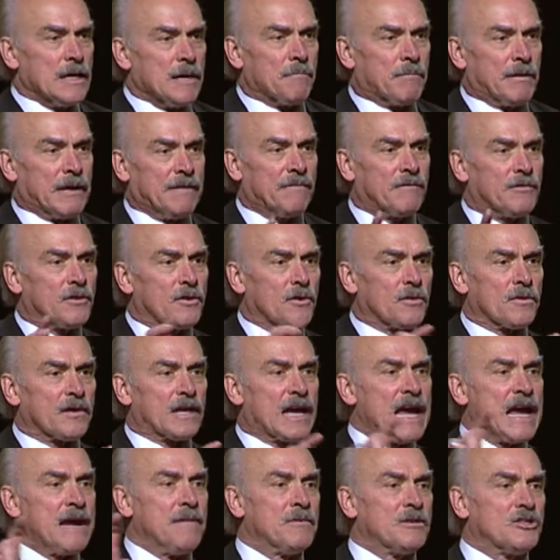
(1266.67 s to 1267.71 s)
But even though the
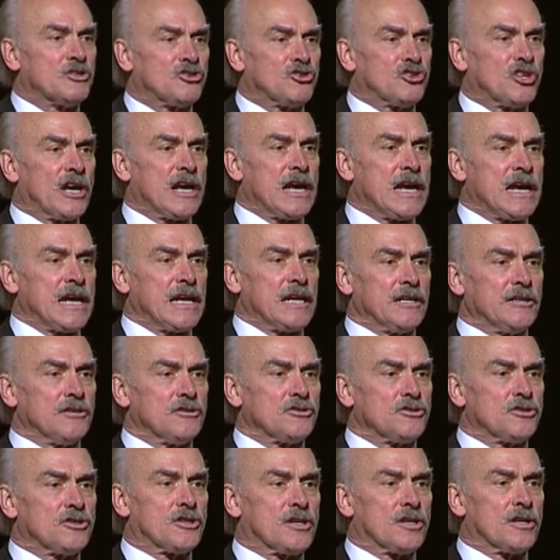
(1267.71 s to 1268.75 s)
game has
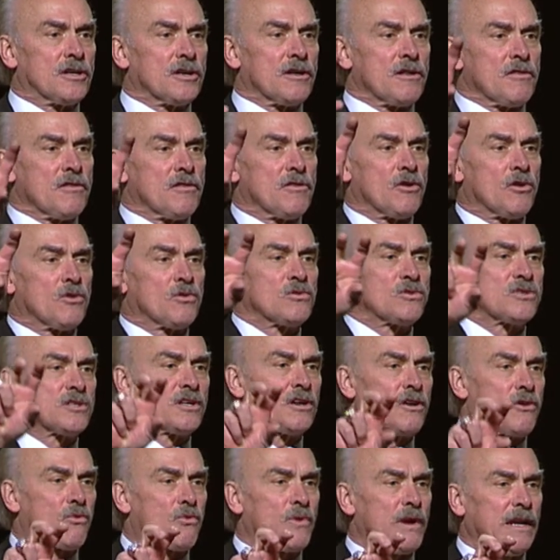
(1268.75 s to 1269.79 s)
changed, those
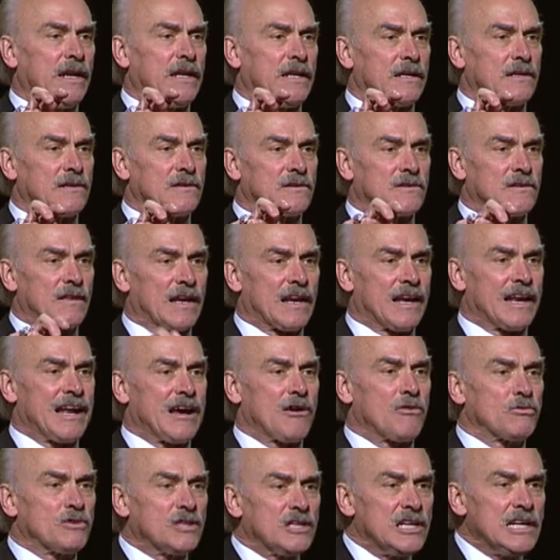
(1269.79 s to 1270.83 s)
ingredients that
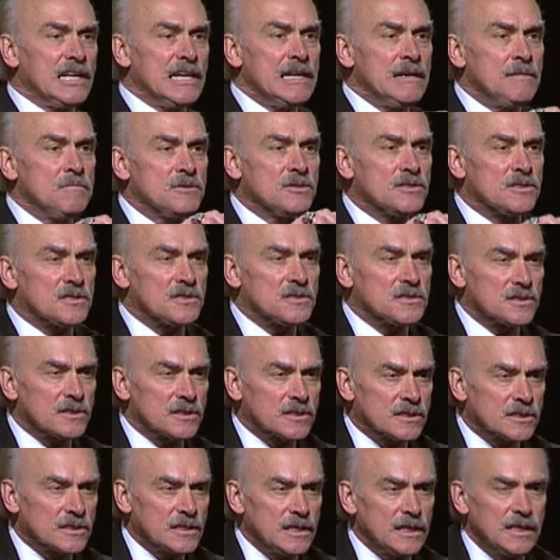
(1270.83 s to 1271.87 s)
allow teams to
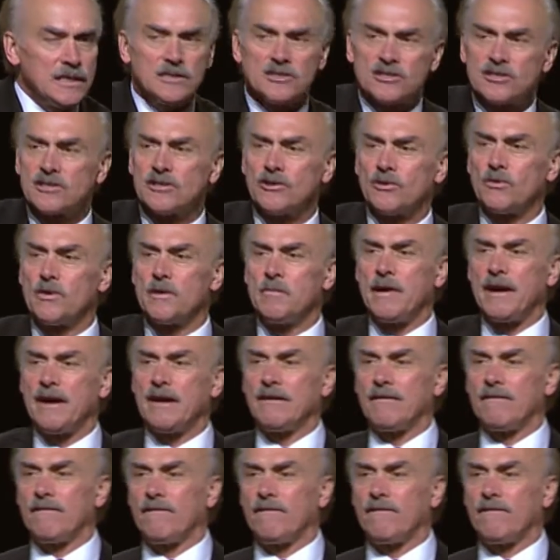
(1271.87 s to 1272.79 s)
succeed still remain in